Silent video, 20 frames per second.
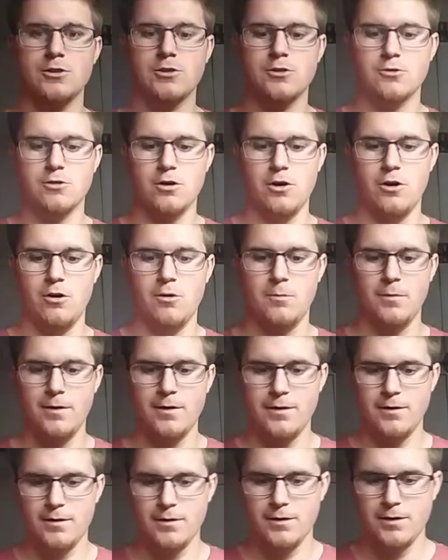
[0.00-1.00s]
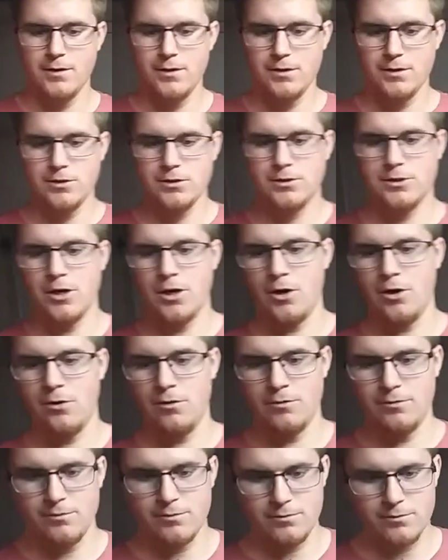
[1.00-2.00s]
strobe. So
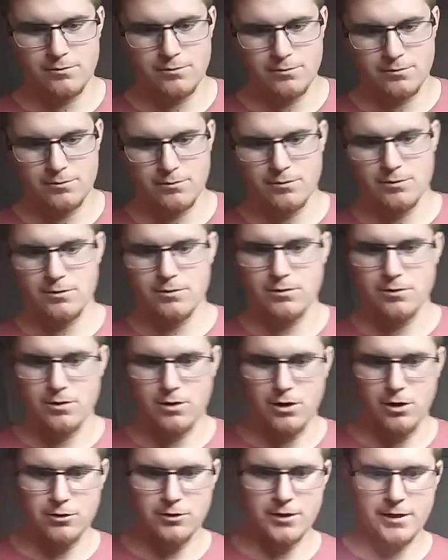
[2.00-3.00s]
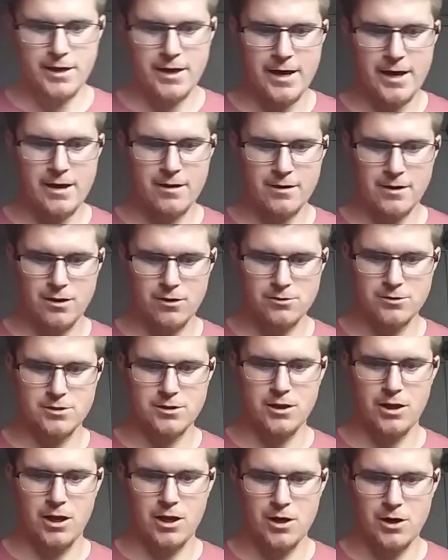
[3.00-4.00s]
Hold it down, it goes in
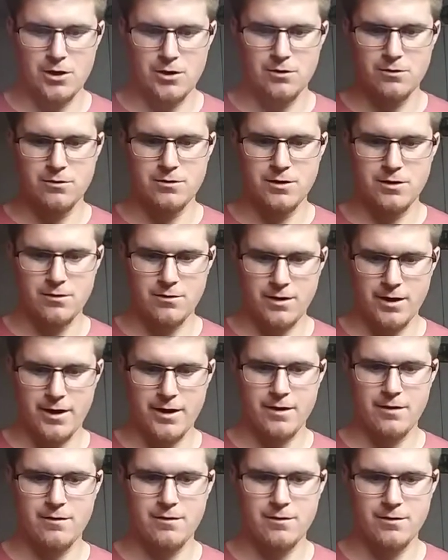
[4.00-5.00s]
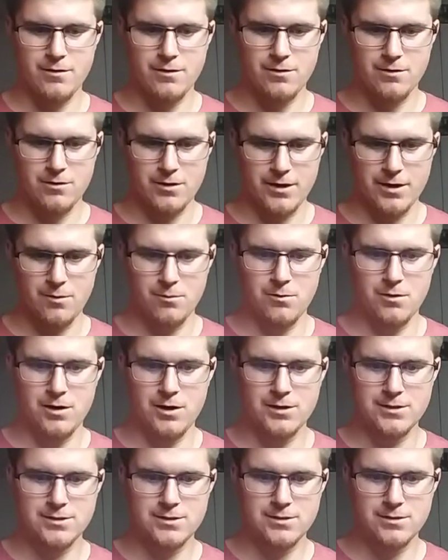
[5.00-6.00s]
the low. Okay. Click it
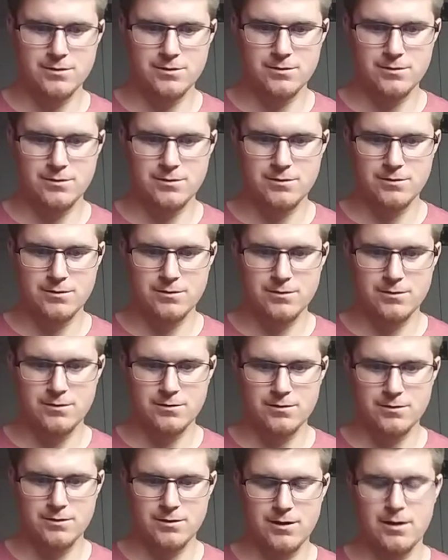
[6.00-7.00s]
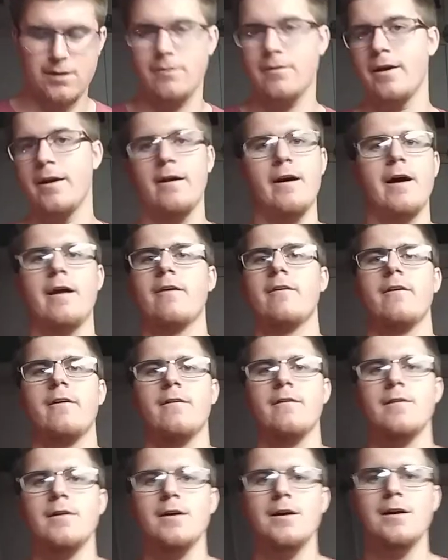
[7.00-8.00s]
once. Okay, I don't know.
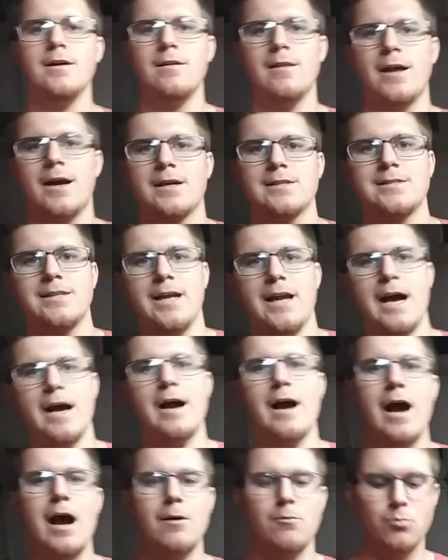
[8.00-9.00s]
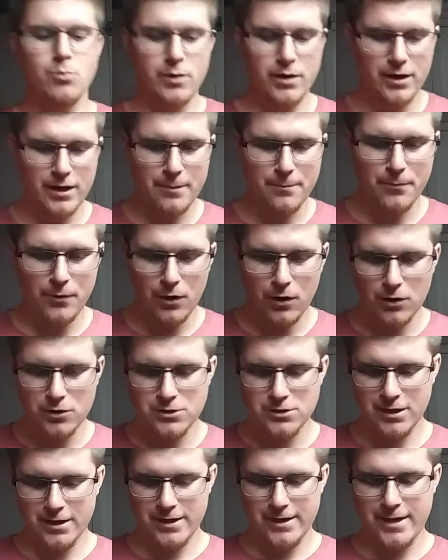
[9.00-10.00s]
Like I said, I, I really
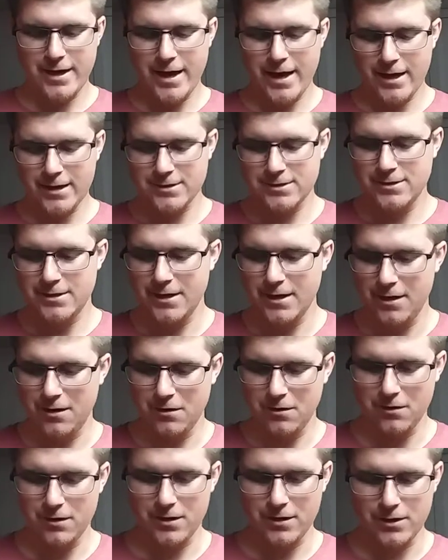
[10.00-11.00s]
personally can't tell a